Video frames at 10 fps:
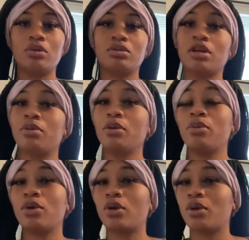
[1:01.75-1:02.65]
Some
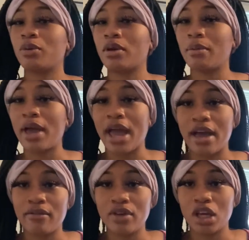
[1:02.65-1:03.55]
people don't know what I'm
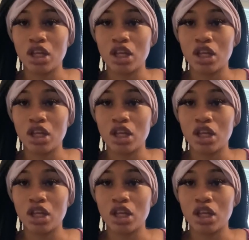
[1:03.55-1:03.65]
having